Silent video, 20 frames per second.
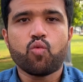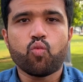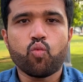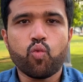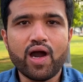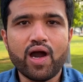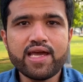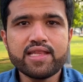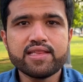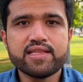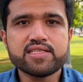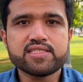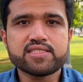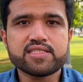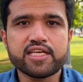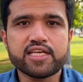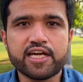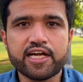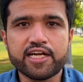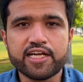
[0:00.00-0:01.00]
why this
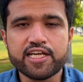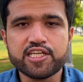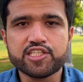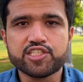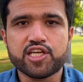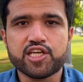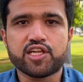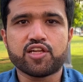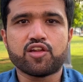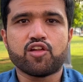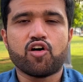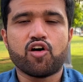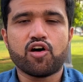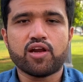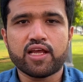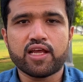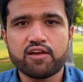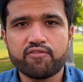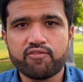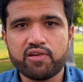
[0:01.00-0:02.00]
irritation or
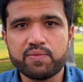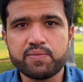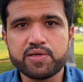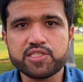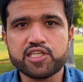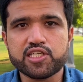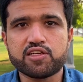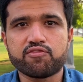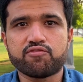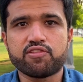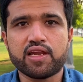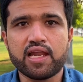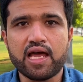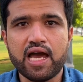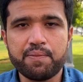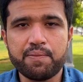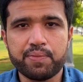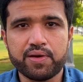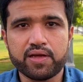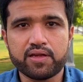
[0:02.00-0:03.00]
inflammation will
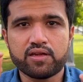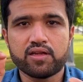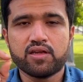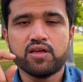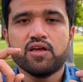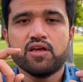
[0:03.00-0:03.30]
happen.